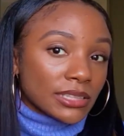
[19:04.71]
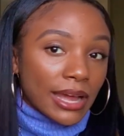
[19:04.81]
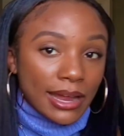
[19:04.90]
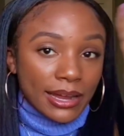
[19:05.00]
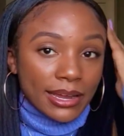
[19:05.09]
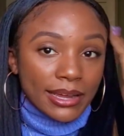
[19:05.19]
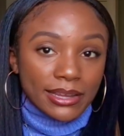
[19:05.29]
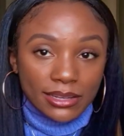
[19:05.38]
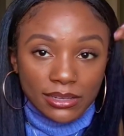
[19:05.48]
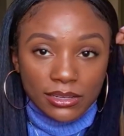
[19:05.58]

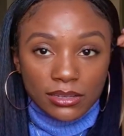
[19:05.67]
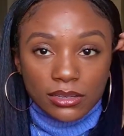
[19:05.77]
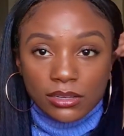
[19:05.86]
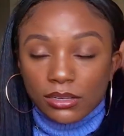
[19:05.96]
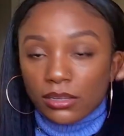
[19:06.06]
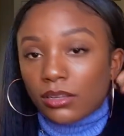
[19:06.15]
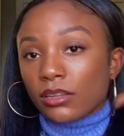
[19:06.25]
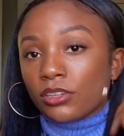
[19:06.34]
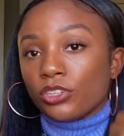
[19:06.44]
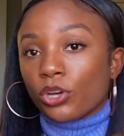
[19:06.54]
I
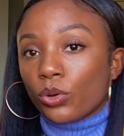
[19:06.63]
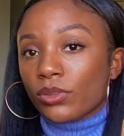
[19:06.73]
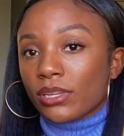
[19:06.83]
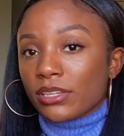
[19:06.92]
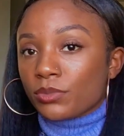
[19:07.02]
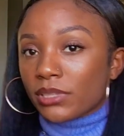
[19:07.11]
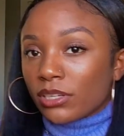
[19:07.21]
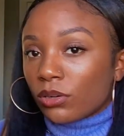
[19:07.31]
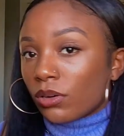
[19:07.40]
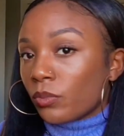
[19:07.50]
don't think it's really
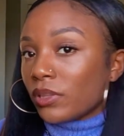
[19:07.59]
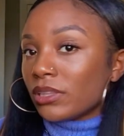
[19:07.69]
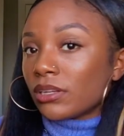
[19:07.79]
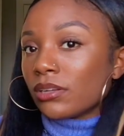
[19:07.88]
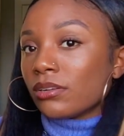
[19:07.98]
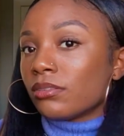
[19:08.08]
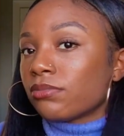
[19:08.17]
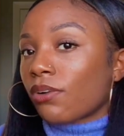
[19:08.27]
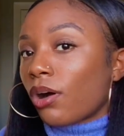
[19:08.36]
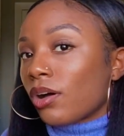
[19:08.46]
going with the
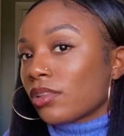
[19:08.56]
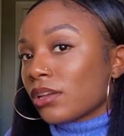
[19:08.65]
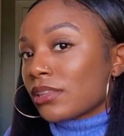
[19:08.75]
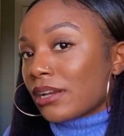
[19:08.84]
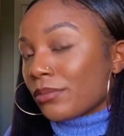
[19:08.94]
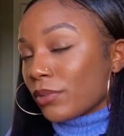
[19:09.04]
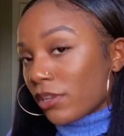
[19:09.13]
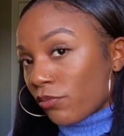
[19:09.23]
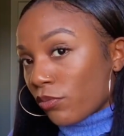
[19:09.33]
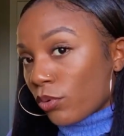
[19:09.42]
fall look that I'm
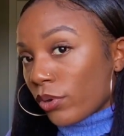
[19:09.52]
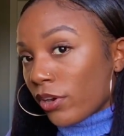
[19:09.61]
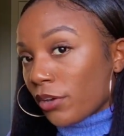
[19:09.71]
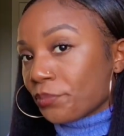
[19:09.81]
looking for